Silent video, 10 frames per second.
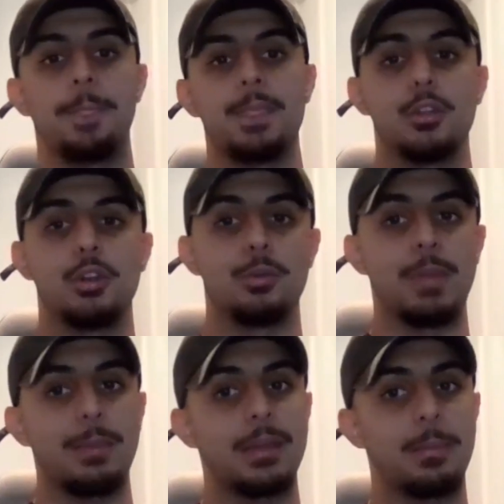
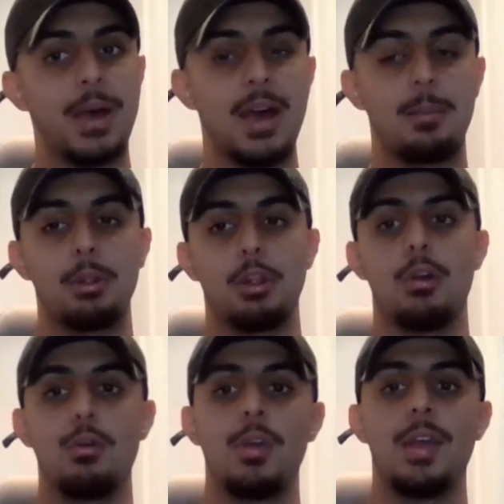maybe a par
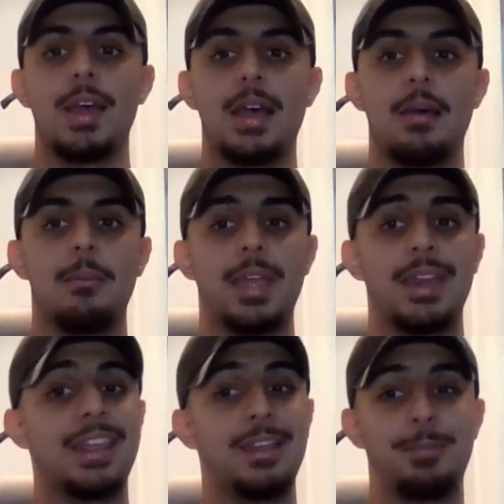below,
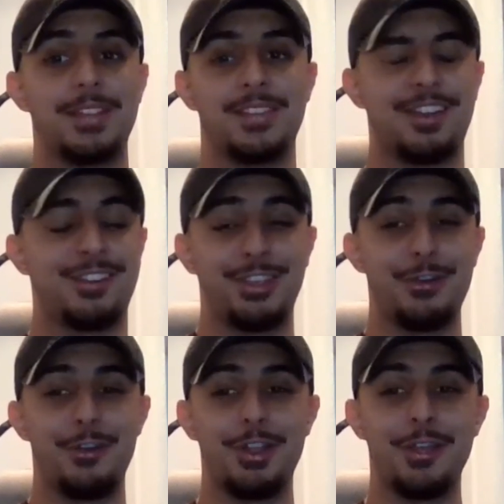and he'd be essentially
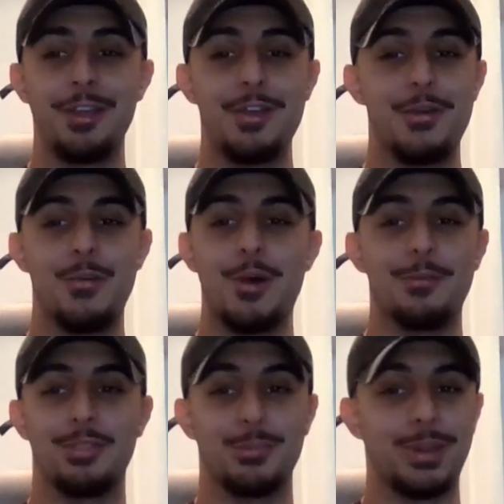earning,
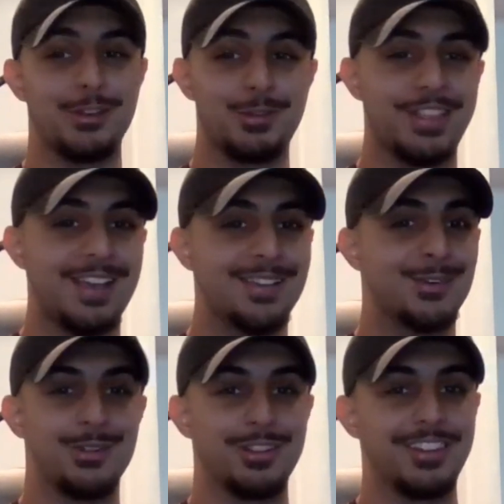
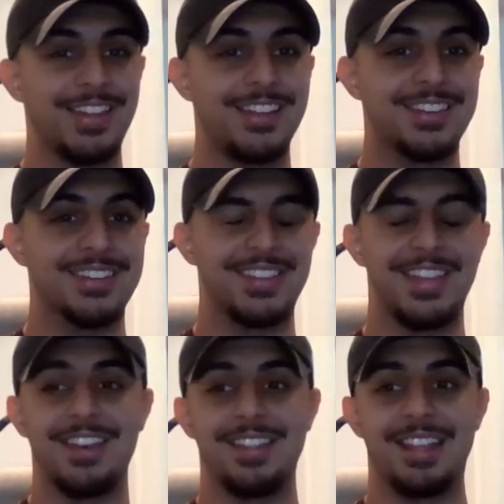$300,000 less
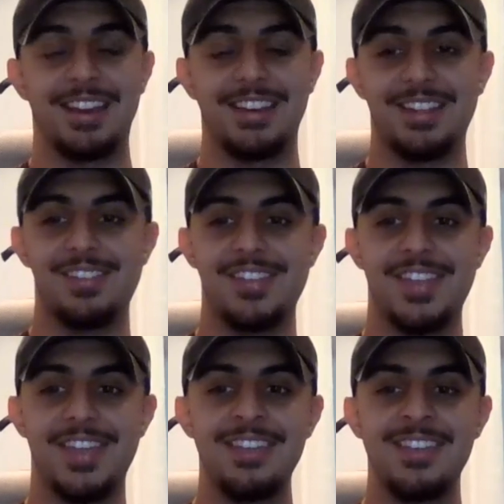than a
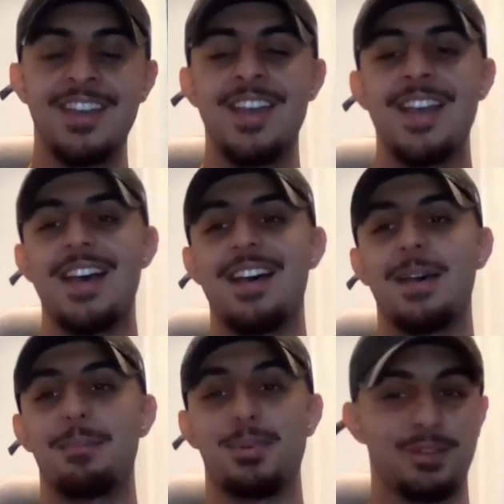DCE
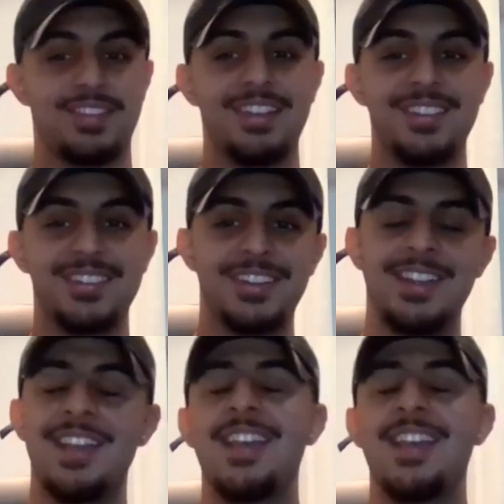per season.